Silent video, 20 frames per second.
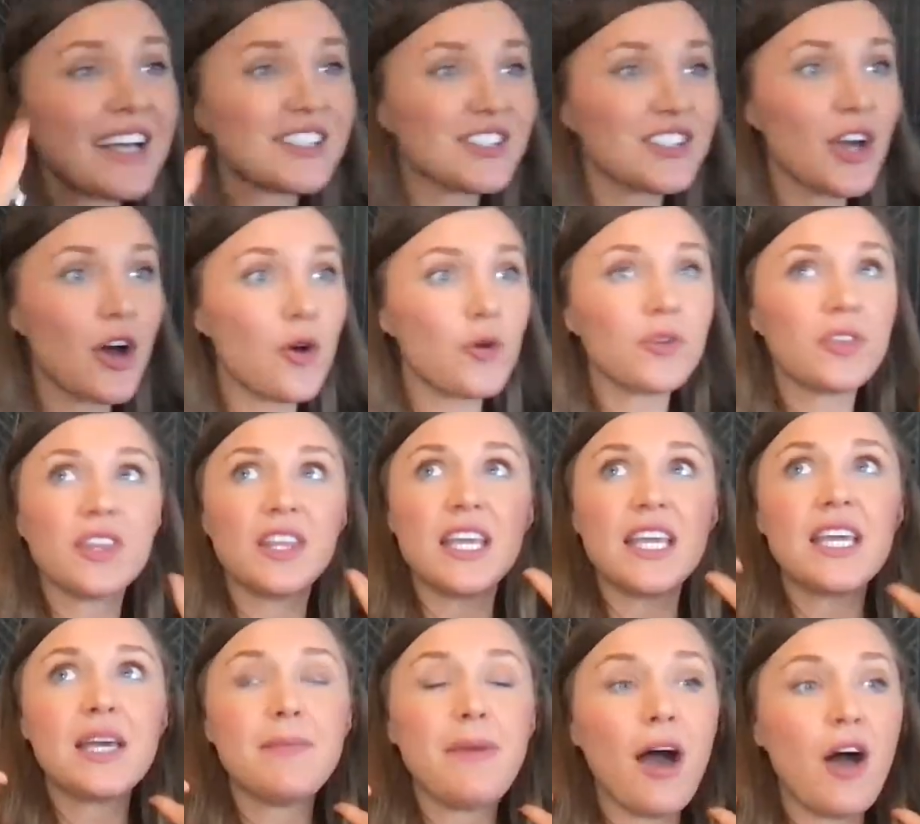so
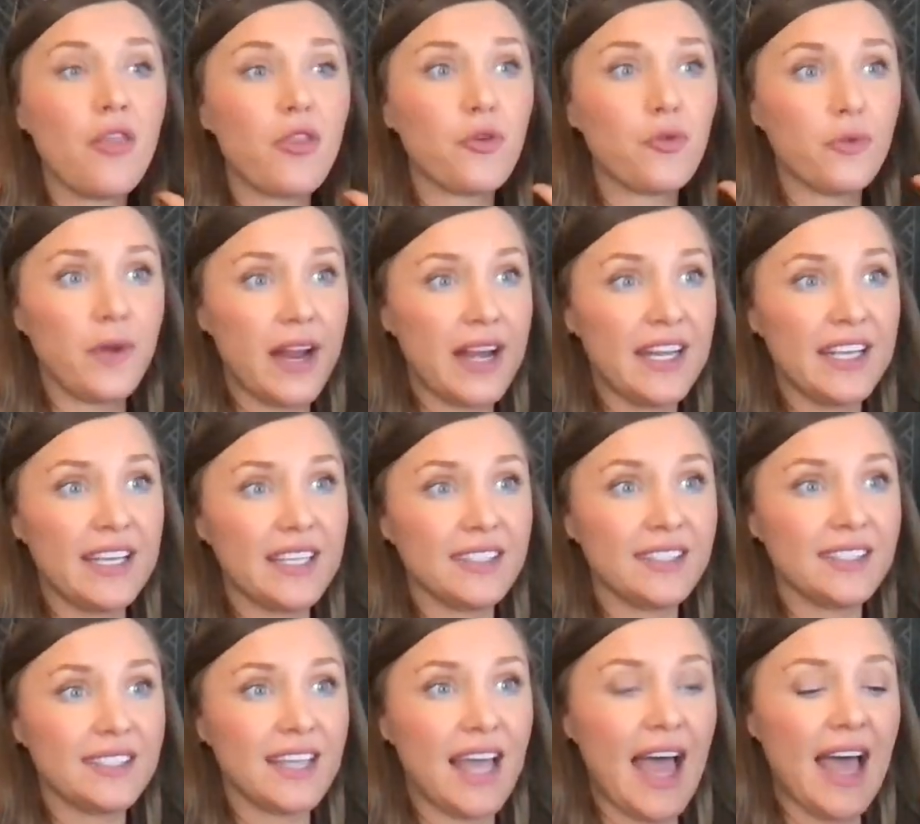think about the
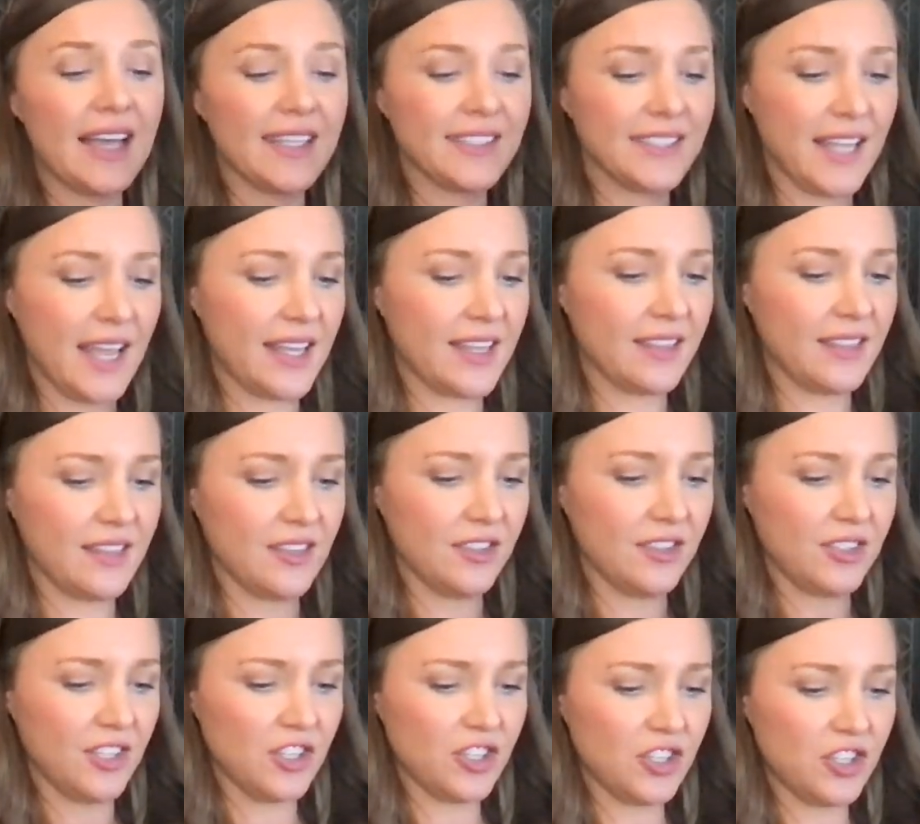radiance as like
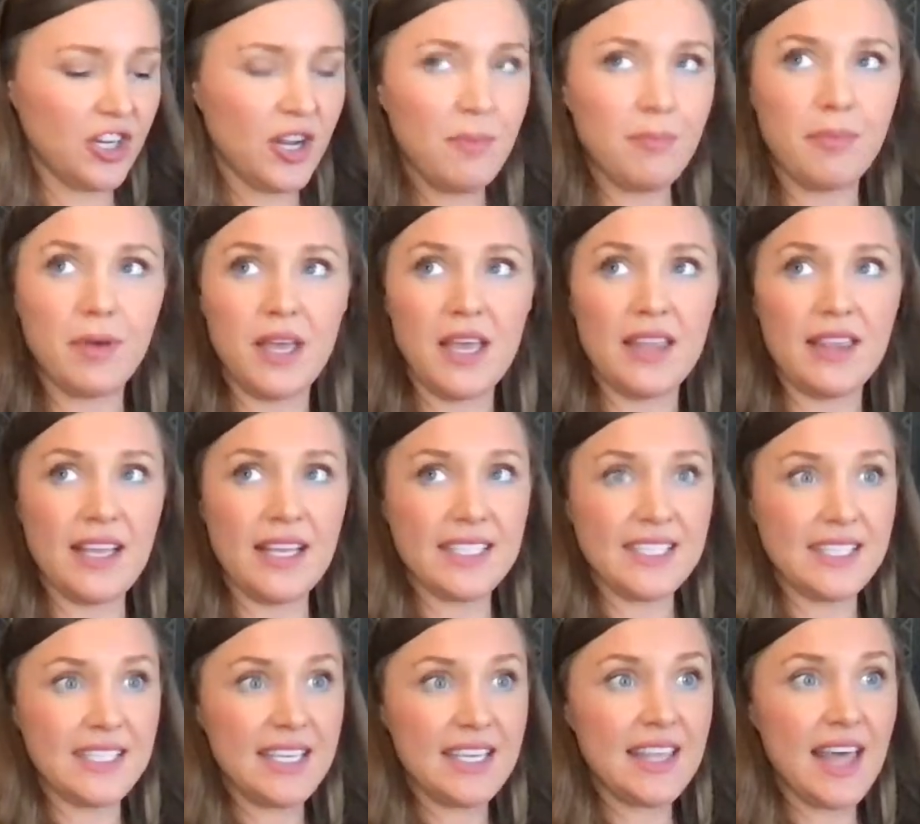there's the ship and they
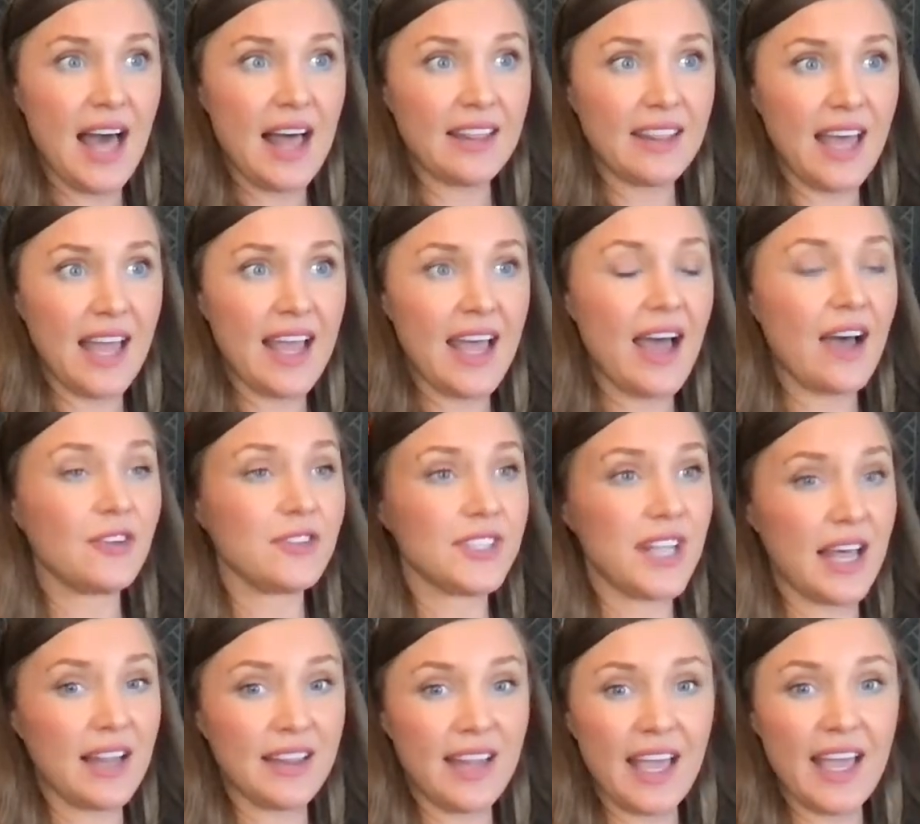see that lighthouse.
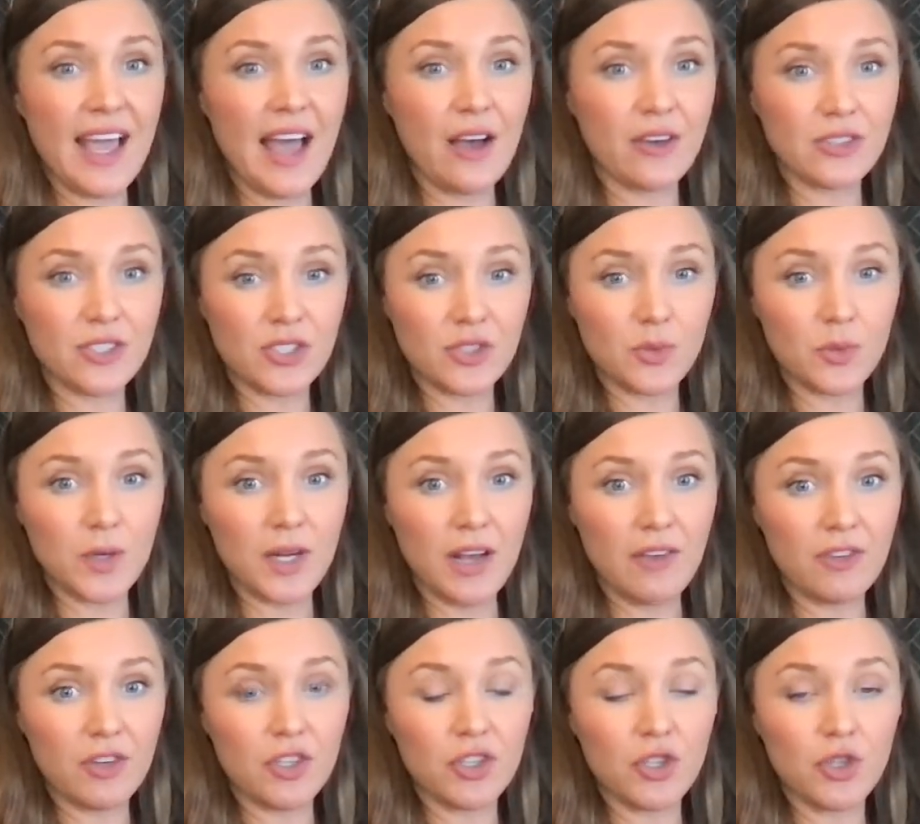That lighthouse is
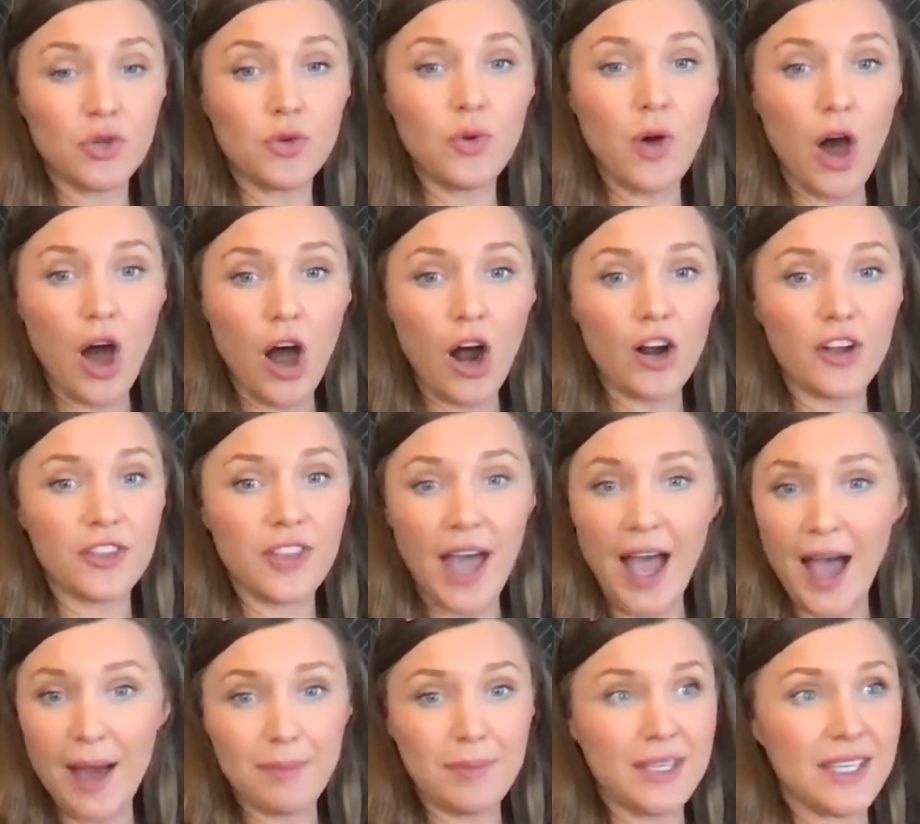whenever you are the
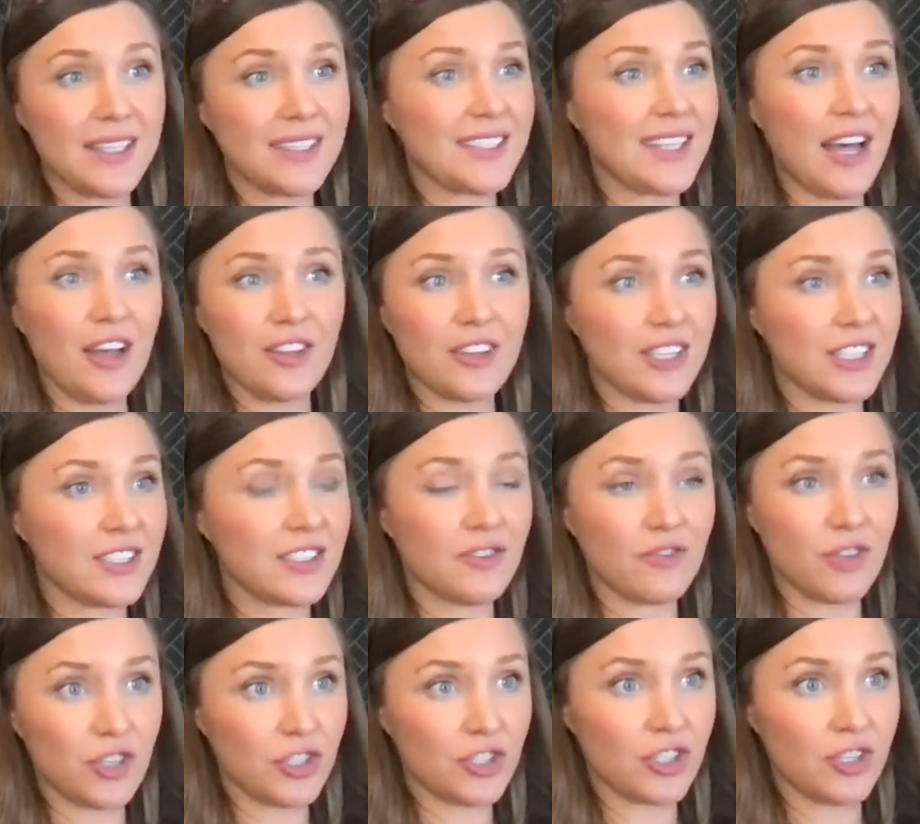happiest, healthiest
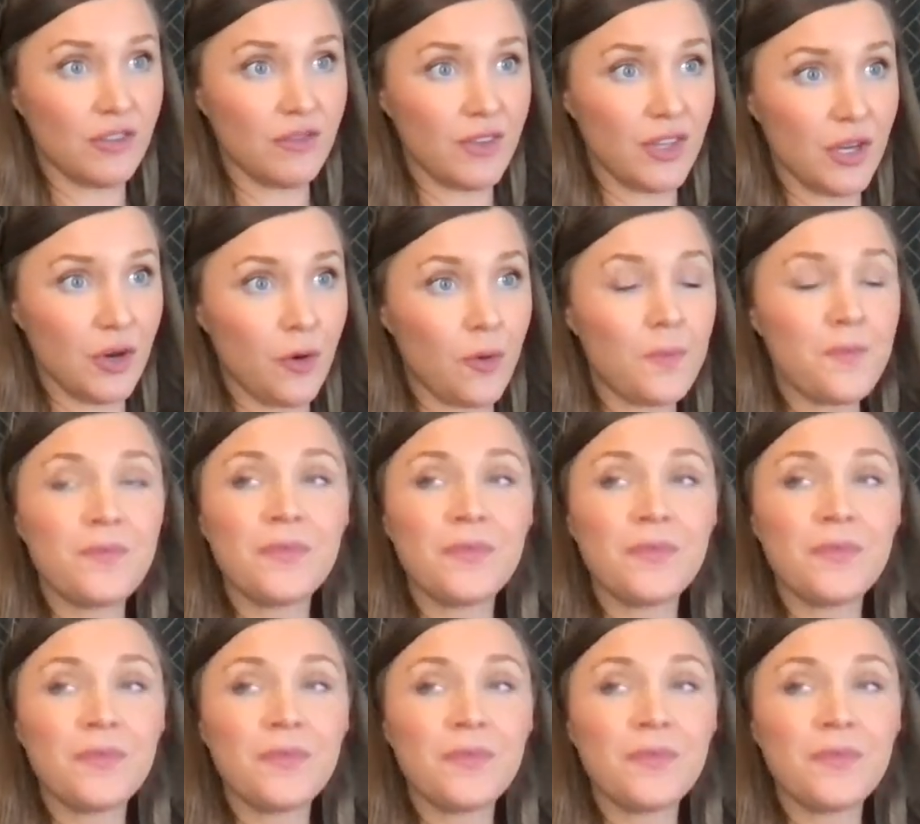version of you.